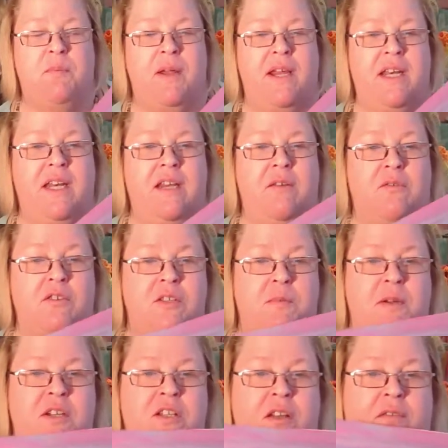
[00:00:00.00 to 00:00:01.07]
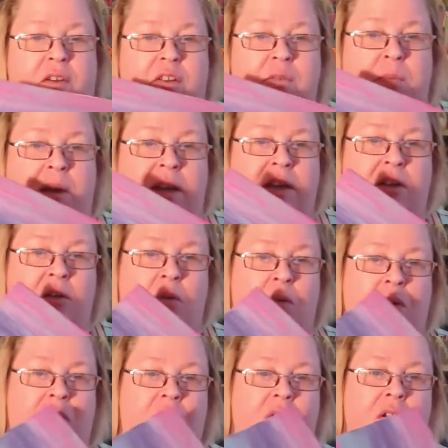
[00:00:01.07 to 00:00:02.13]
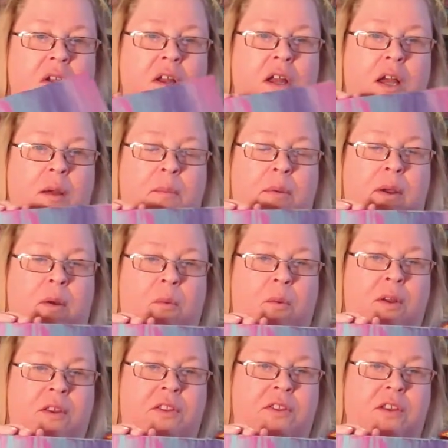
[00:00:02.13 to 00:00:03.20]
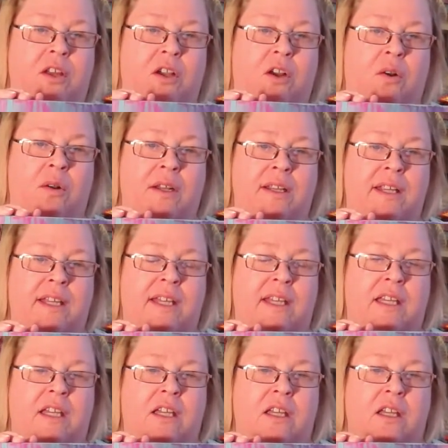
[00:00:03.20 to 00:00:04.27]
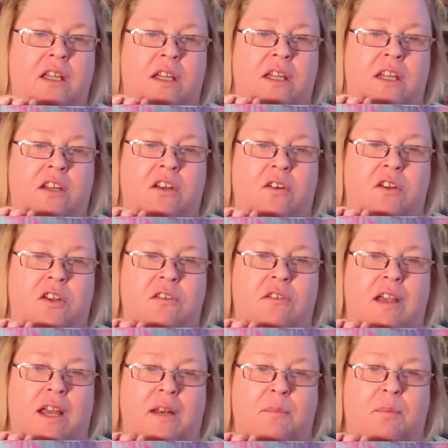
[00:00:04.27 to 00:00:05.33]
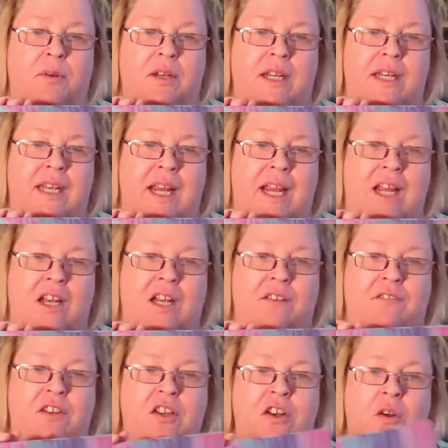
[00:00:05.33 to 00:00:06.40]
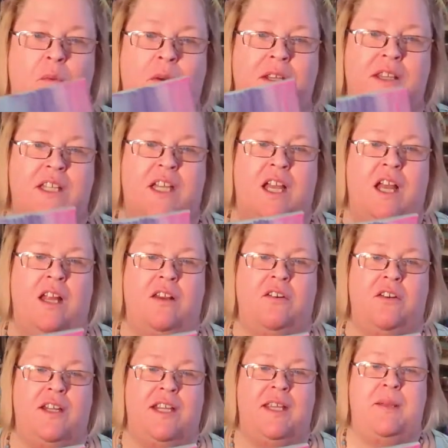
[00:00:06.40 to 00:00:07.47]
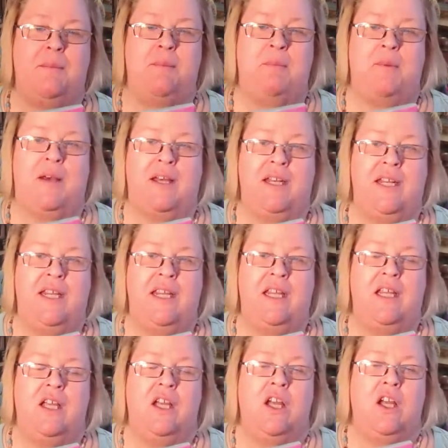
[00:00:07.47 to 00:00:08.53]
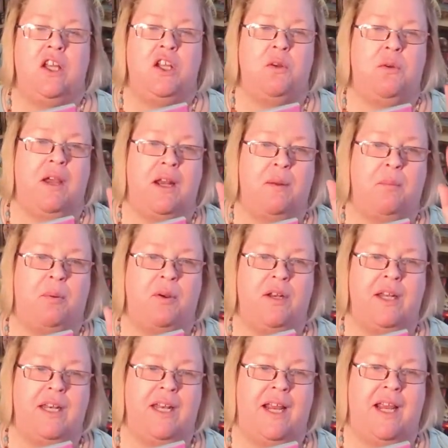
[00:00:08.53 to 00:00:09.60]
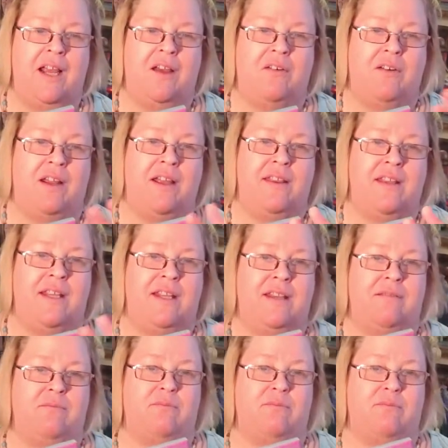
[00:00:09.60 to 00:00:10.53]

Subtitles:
painting, well, especially if I was painting oil, but with acrylic, you've got to put it down. If you don't want the color to get muddy, you've got to put it down and then